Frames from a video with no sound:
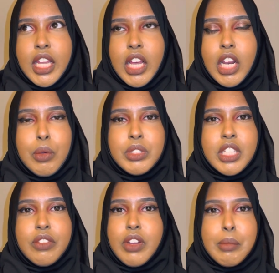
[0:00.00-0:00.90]
Allah
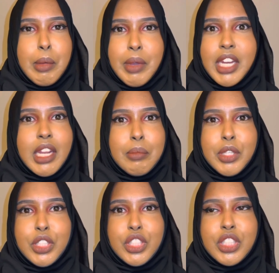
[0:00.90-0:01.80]
wasn't even on my mind that
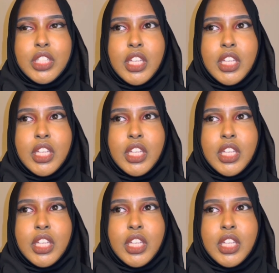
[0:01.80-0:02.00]
much.